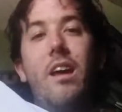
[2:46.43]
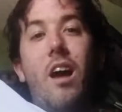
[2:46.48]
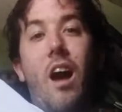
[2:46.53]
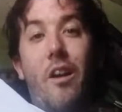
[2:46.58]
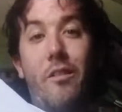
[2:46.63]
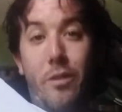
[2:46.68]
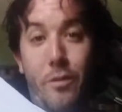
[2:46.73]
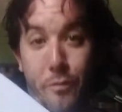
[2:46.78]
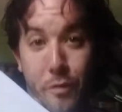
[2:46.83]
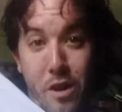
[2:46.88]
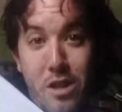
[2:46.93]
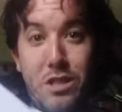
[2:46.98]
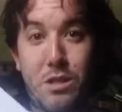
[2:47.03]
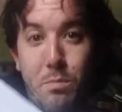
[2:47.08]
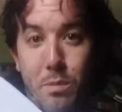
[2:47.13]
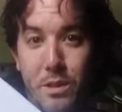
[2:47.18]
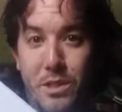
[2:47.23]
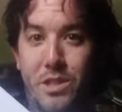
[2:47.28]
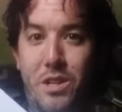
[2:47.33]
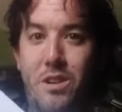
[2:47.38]

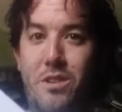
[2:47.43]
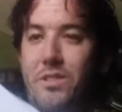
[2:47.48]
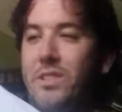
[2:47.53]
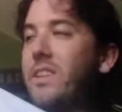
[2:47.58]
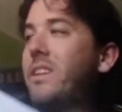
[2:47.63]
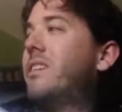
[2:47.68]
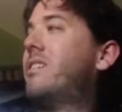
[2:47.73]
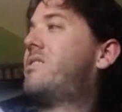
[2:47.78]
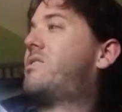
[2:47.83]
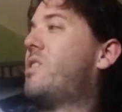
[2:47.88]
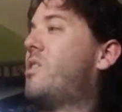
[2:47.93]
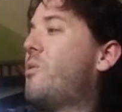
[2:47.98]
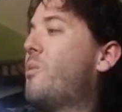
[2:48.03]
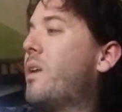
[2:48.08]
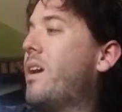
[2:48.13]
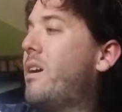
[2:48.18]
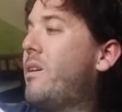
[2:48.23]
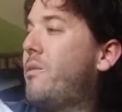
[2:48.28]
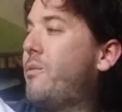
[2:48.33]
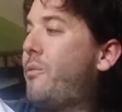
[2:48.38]
reversible jersey. So we
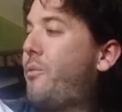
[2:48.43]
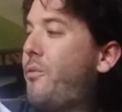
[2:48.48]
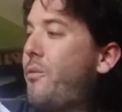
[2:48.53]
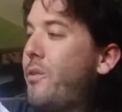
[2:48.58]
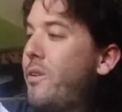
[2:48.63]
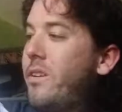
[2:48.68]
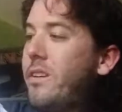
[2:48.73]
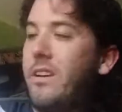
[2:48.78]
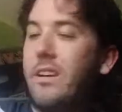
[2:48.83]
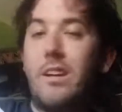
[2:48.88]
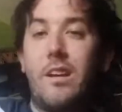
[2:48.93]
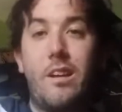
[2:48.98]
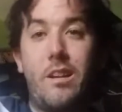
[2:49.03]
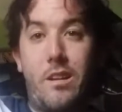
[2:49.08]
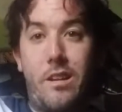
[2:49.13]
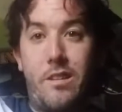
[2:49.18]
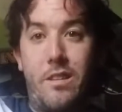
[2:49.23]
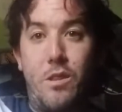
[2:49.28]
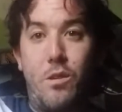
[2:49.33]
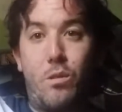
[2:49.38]
have
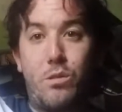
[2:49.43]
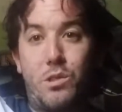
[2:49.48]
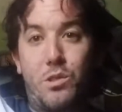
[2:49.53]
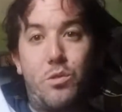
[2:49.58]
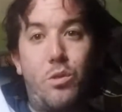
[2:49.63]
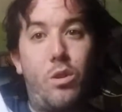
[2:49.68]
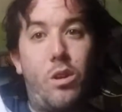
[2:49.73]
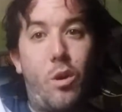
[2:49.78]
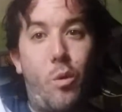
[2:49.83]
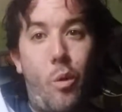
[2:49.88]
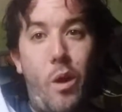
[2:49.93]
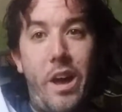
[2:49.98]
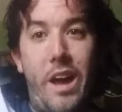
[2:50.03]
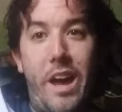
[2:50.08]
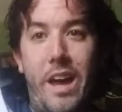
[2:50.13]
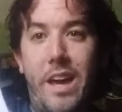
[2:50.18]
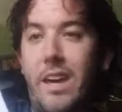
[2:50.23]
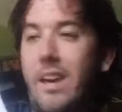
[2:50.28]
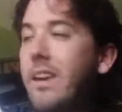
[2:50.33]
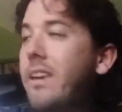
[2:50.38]
the old school
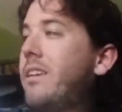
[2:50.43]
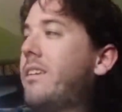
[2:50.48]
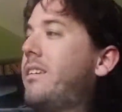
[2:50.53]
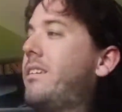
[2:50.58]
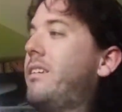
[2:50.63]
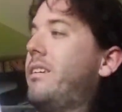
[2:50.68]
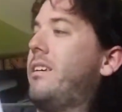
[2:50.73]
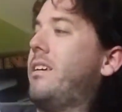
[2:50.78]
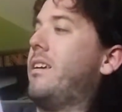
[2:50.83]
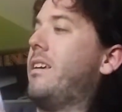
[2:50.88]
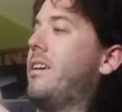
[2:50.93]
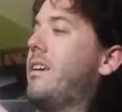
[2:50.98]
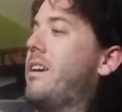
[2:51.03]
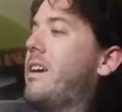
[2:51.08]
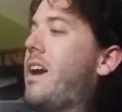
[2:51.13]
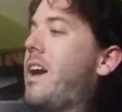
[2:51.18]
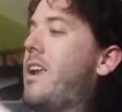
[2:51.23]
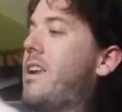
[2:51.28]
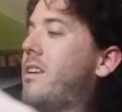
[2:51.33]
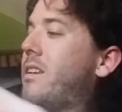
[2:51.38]
away,
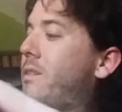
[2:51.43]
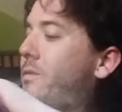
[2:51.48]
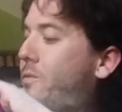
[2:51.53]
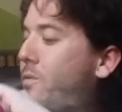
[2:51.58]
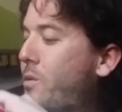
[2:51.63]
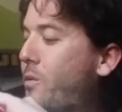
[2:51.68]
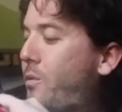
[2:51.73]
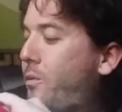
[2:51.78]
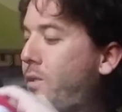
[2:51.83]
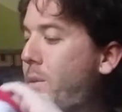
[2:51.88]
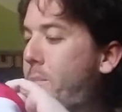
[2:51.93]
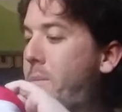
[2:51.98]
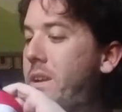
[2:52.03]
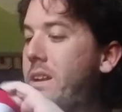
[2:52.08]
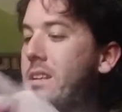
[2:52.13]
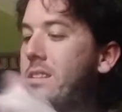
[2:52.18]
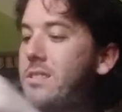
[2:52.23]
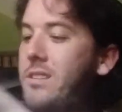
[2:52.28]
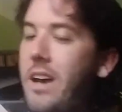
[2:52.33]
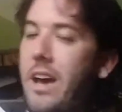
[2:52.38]
and if you flip it
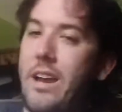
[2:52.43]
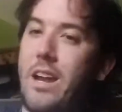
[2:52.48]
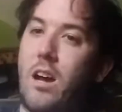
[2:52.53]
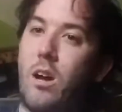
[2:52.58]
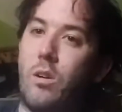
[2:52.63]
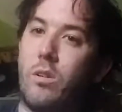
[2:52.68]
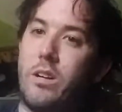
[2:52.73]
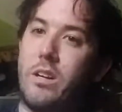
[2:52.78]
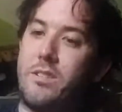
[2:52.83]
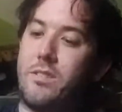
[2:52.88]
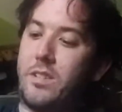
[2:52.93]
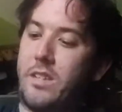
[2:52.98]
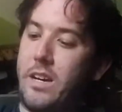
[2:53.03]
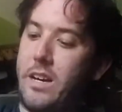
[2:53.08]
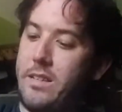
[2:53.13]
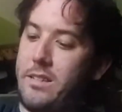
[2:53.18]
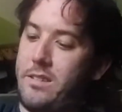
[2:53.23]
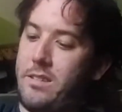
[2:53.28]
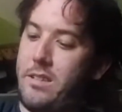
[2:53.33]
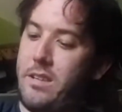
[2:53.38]
inside out, it's
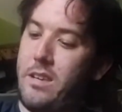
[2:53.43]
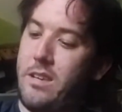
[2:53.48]
got